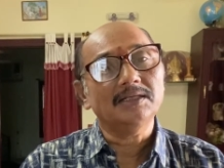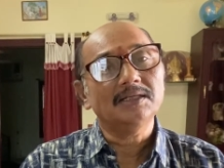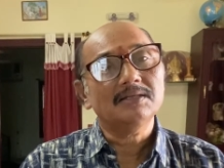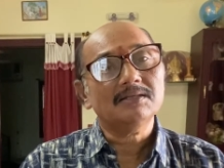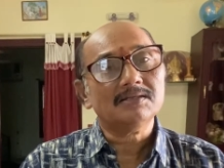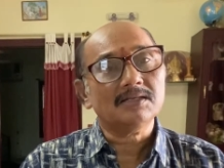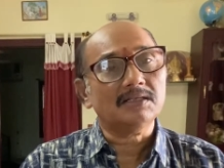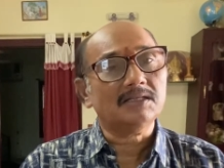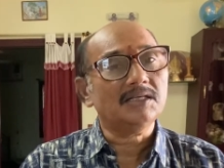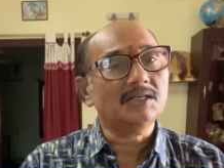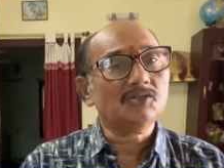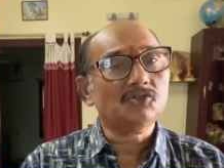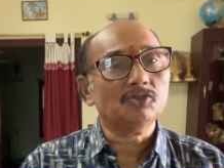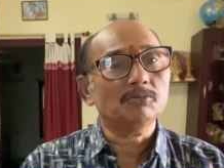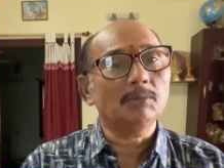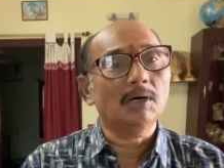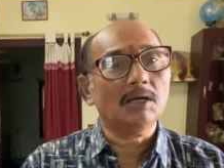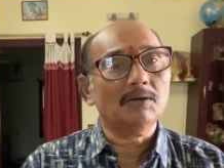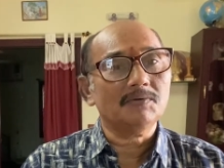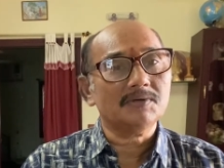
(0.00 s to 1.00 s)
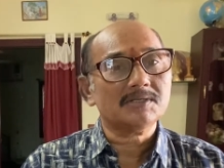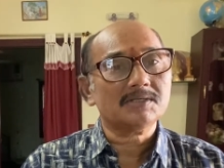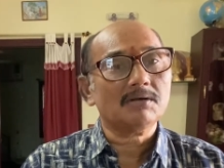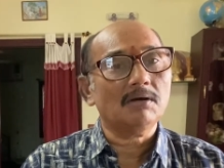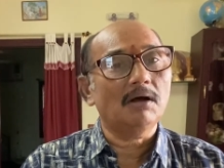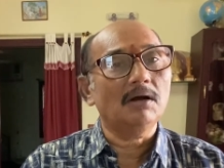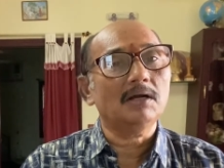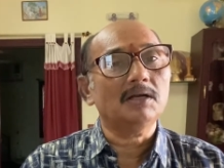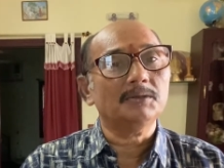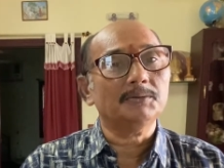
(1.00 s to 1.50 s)
Satish Kumar was
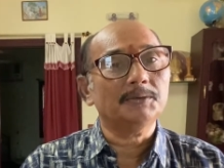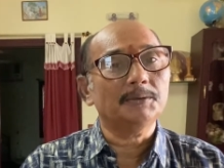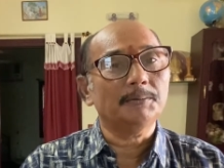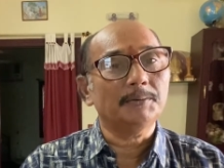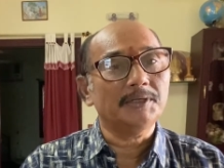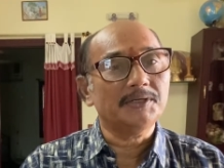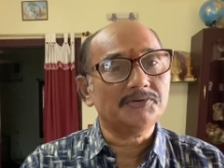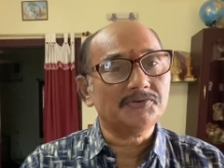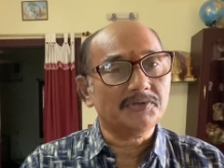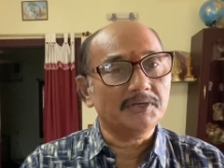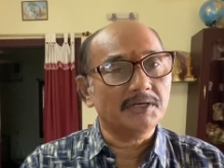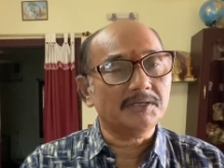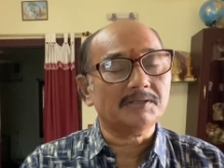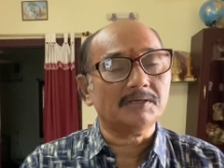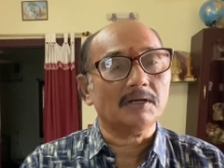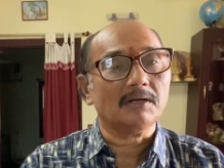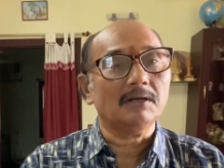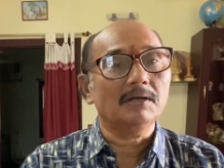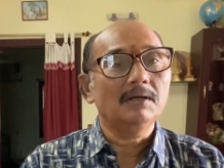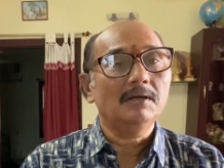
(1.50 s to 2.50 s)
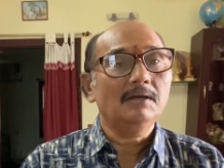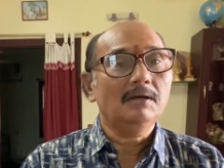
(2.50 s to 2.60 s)
called to the police station